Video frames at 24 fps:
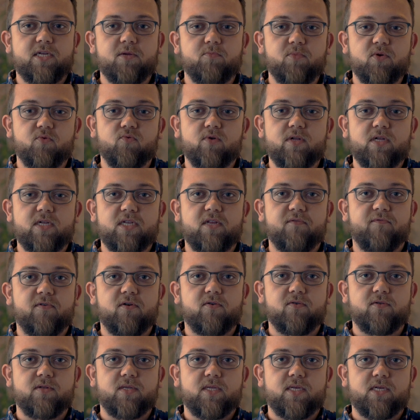it can be really
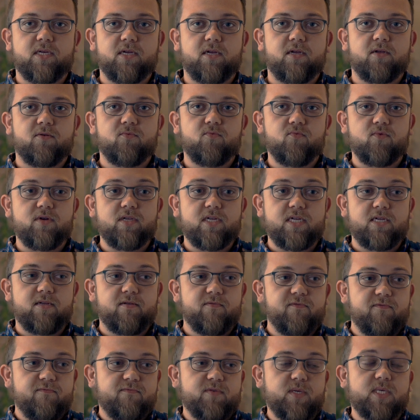difficult to really
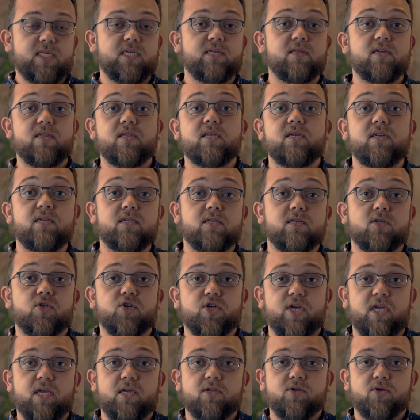see the need to
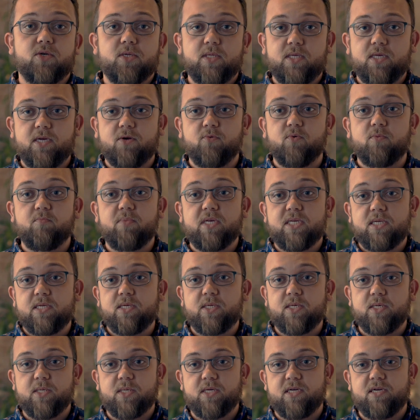change. It's like when
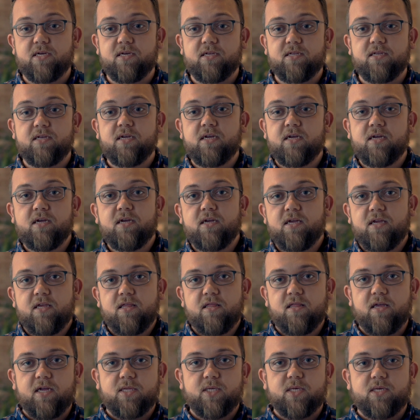business is good,
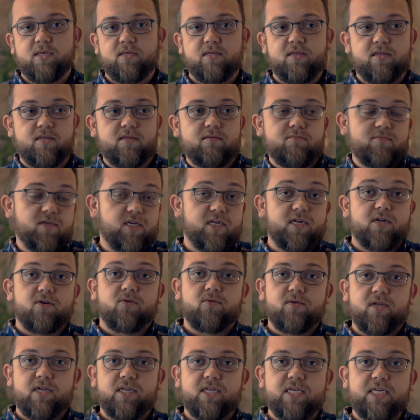that's, you
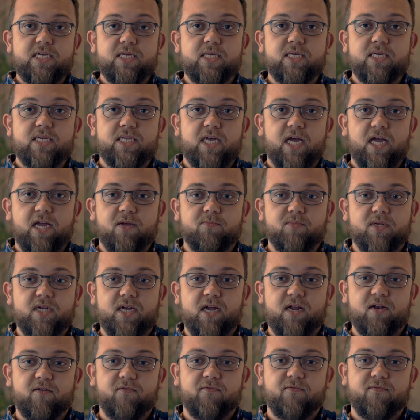know, an easy time to
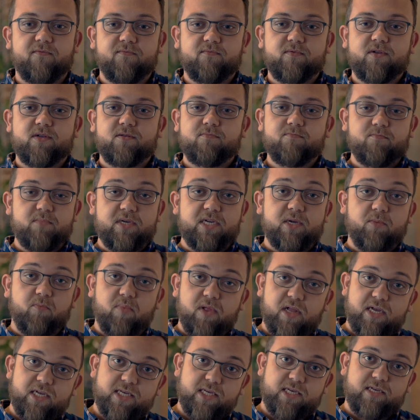kind of be
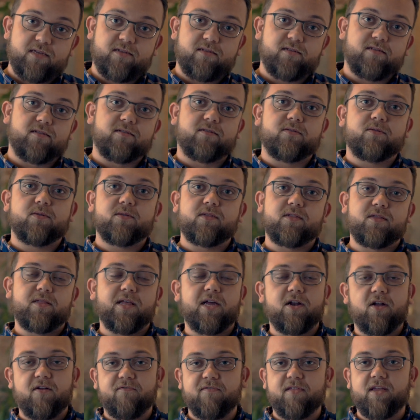complacent and
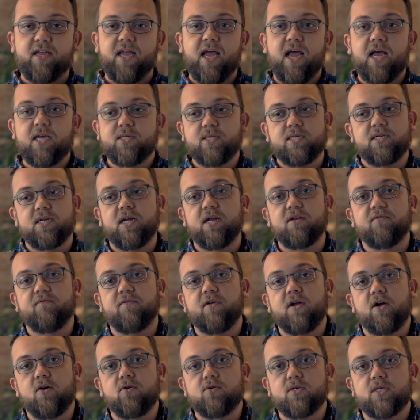let off the gas and kind
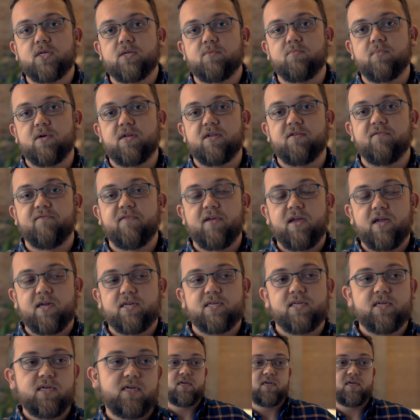of coast. But in fact,